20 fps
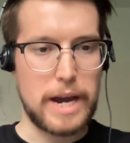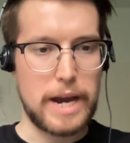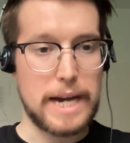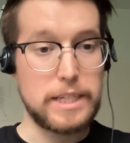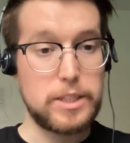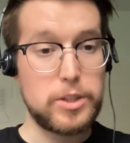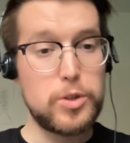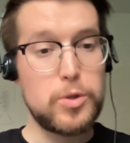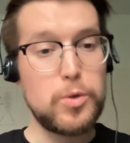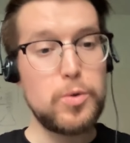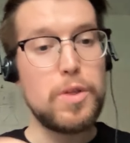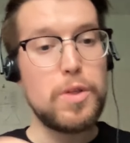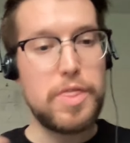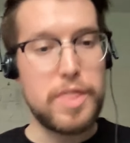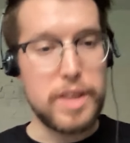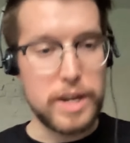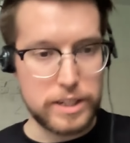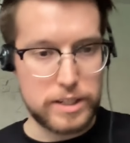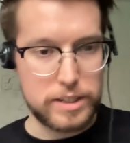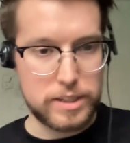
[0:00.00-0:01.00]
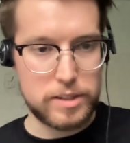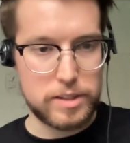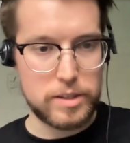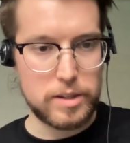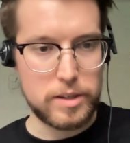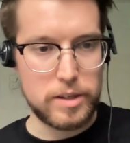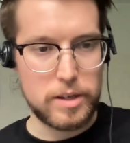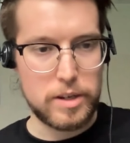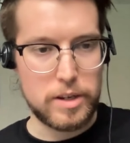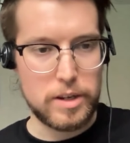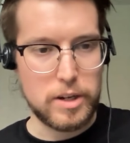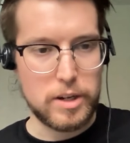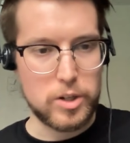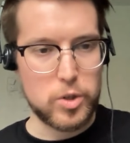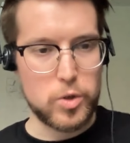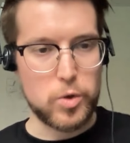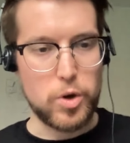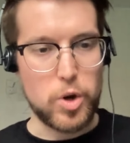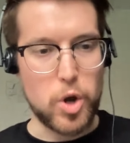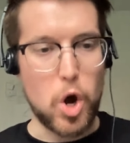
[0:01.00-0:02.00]
And to do this,
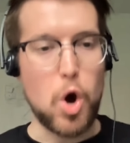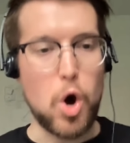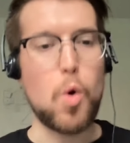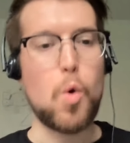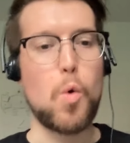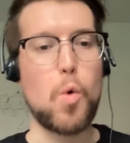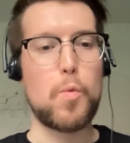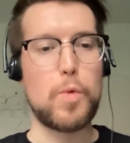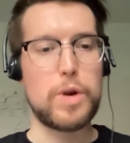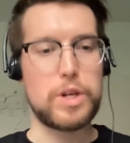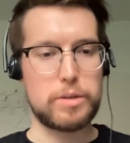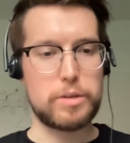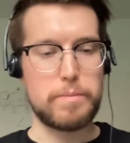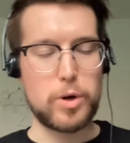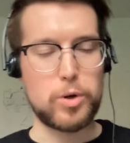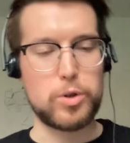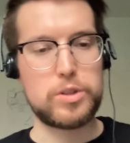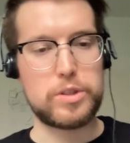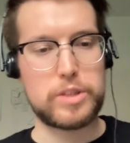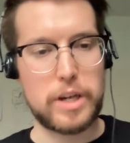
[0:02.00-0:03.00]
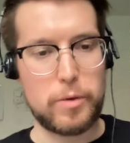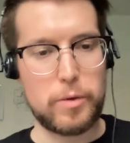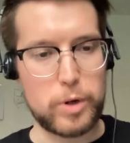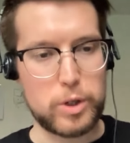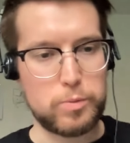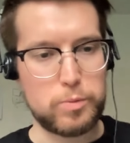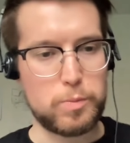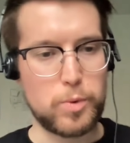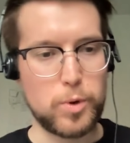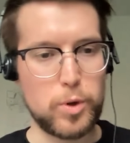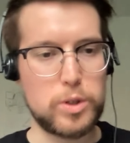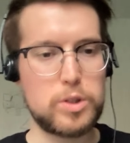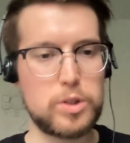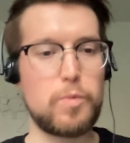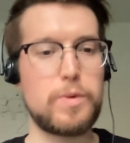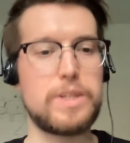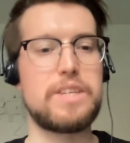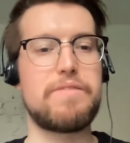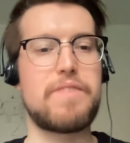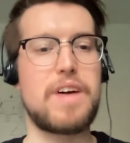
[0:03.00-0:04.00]
to know which emotions are in which books,
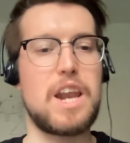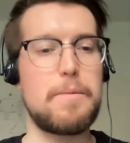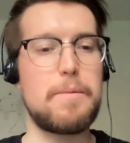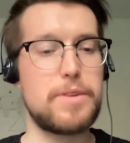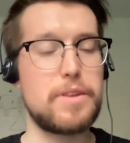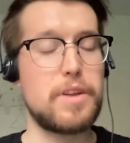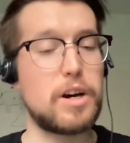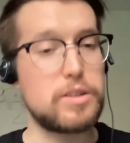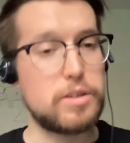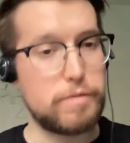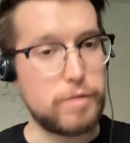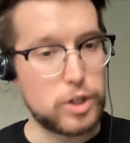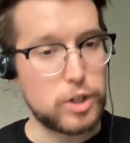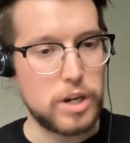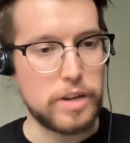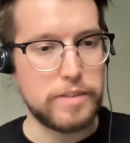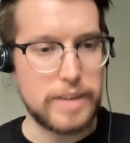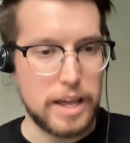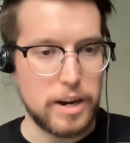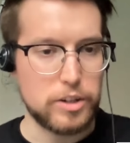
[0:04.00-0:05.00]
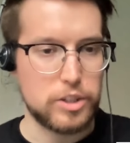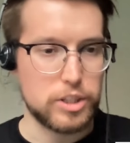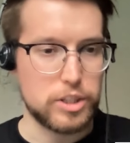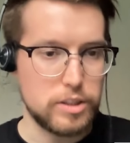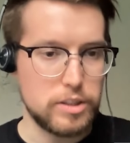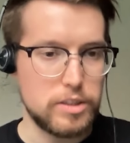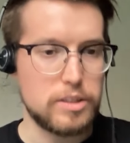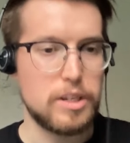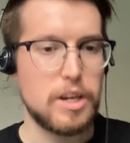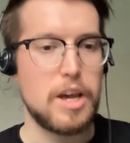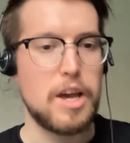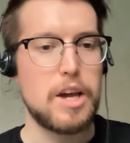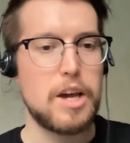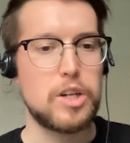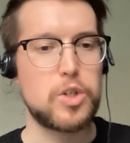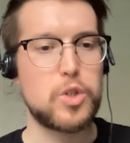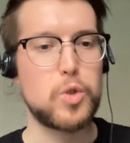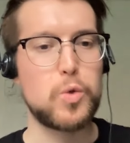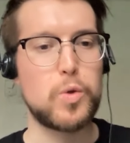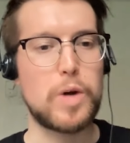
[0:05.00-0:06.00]
we developed an artificial intelligence
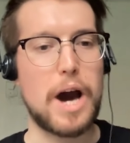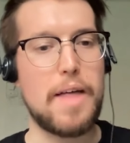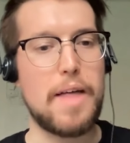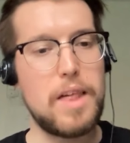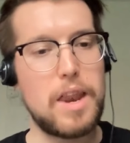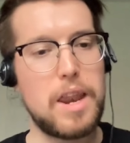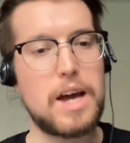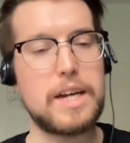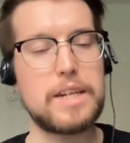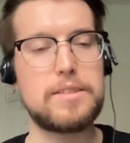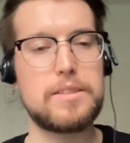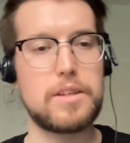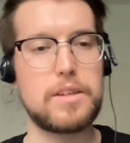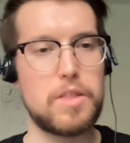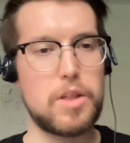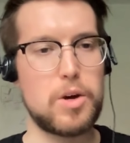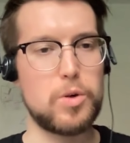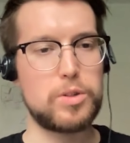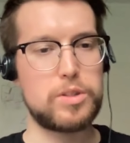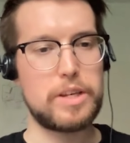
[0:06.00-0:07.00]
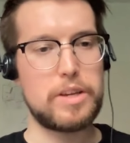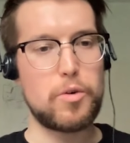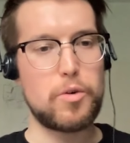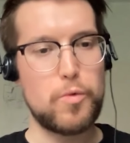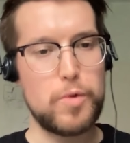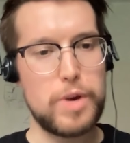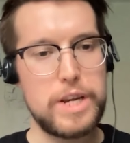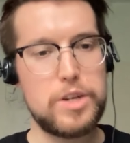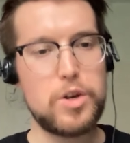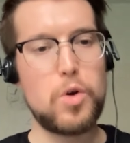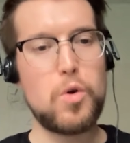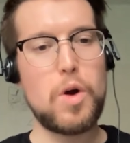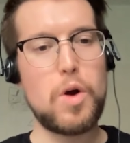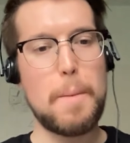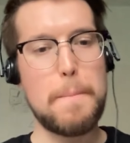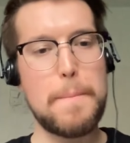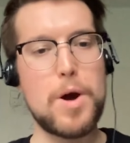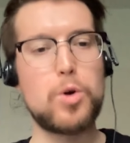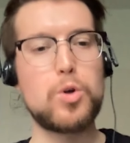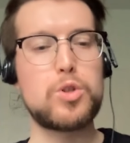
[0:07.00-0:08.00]
to analyze those reader
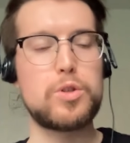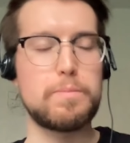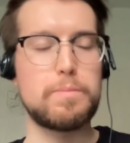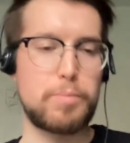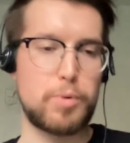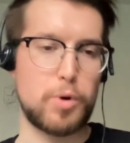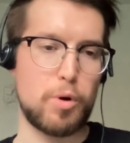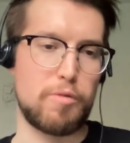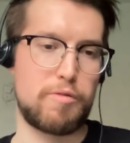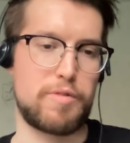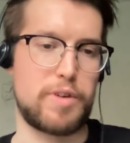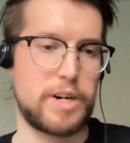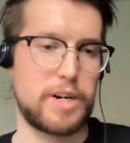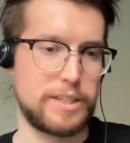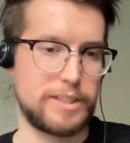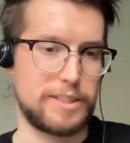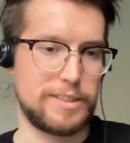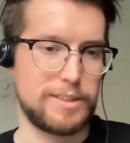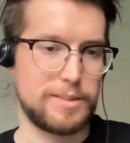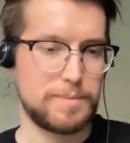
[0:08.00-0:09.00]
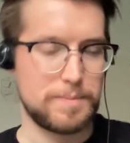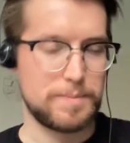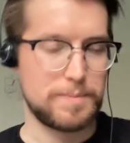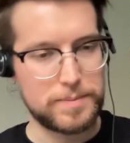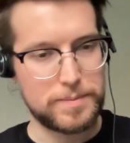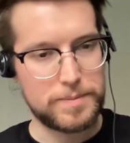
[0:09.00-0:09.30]
emotion profiles.